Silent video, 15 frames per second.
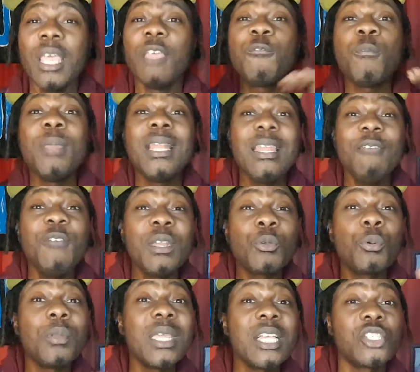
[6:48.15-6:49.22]
If you believe in
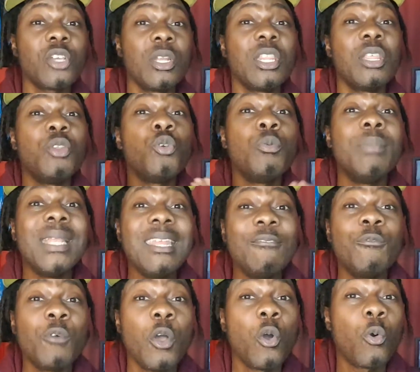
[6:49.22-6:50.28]
creation, then you believe
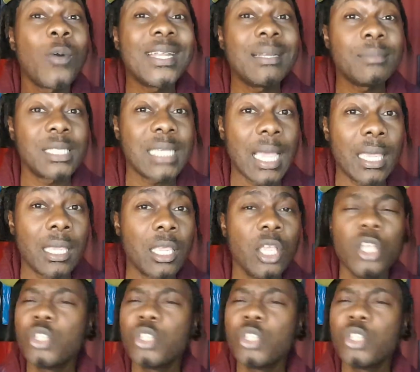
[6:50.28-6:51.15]
what I'm saying.